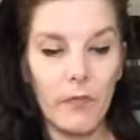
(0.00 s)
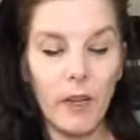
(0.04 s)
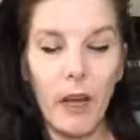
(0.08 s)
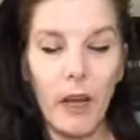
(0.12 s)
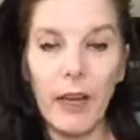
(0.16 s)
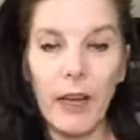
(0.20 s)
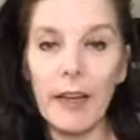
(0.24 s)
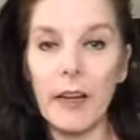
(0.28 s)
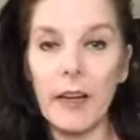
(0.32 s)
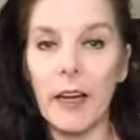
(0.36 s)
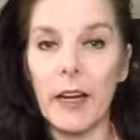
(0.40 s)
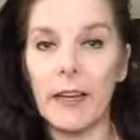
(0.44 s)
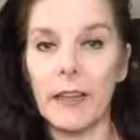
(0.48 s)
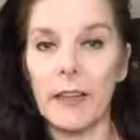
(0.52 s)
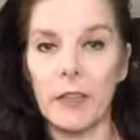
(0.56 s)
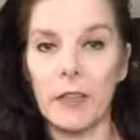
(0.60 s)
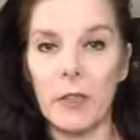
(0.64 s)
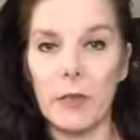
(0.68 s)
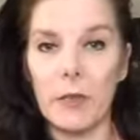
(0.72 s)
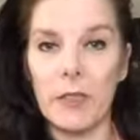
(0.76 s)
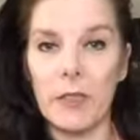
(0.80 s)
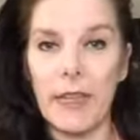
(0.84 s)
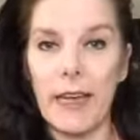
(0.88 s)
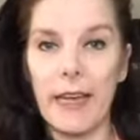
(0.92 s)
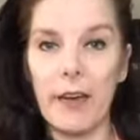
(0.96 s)
I kind of
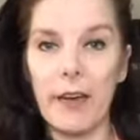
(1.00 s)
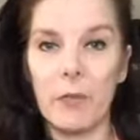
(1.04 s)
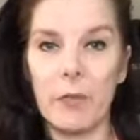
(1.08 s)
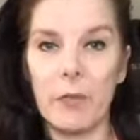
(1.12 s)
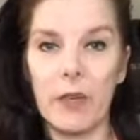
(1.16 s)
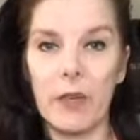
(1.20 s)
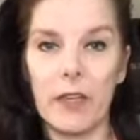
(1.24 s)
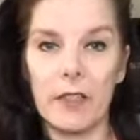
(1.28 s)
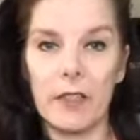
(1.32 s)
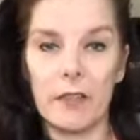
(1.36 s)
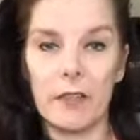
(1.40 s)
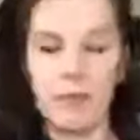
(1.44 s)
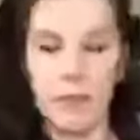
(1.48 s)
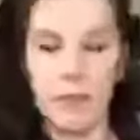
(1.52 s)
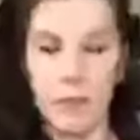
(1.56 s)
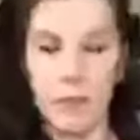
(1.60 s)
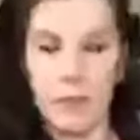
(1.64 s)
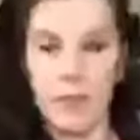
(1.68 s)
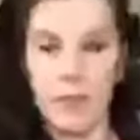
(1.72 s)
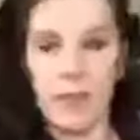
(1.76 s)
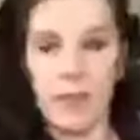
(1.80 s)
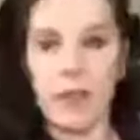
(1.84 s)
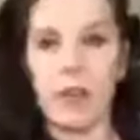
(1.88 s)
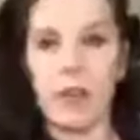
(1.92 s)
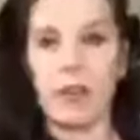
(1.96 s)
lose count because I'm
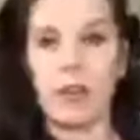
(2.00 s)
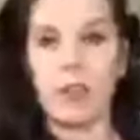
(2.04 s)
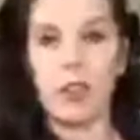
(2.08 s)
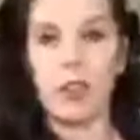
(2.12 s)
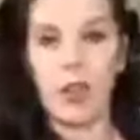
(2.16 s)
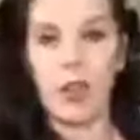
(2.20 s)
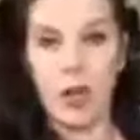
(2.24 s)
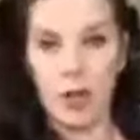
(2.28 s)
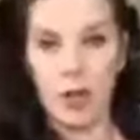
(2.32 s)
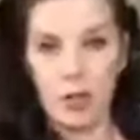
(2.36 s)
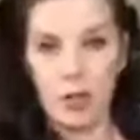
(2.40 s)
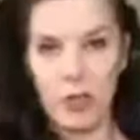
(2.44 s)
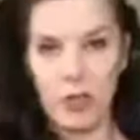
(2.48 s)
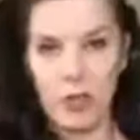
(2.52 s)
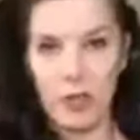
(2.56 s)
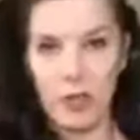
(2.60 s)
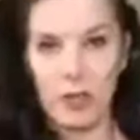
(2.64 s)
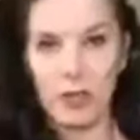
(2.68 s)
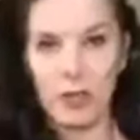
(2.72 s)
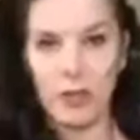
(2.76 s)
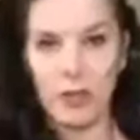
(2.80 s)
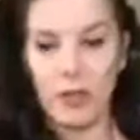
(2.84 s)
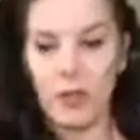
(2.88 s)
focusing on charging.